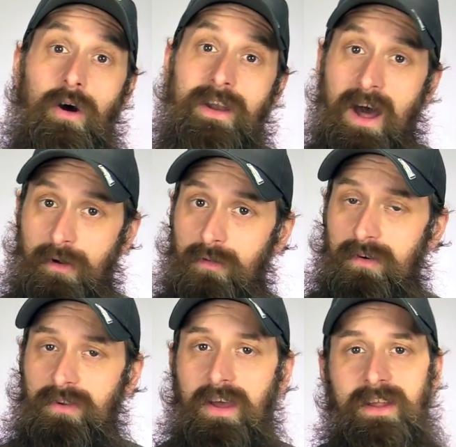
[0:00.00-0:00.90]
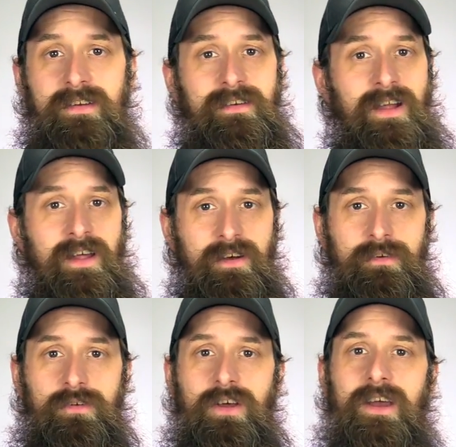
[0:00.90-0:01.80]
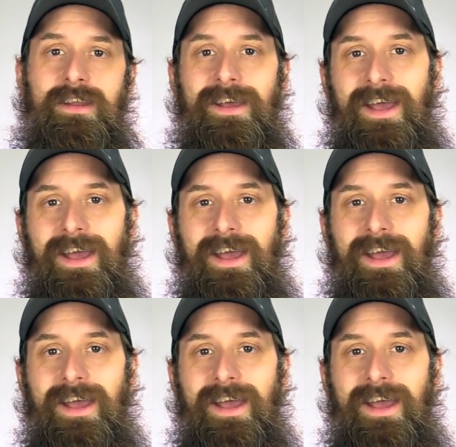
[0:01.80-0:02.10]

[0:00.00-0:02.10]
not over tight, not under tight,